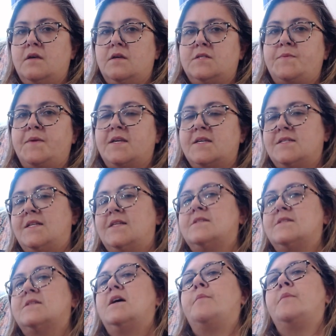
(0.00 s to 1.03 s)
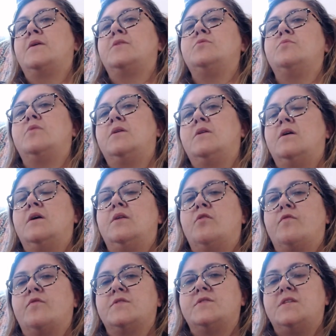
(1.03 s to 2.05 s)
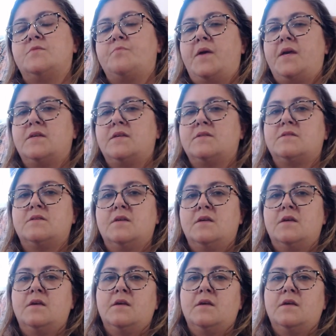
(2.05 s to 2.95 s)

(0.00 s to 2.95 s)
is because it is coming to an overseas base.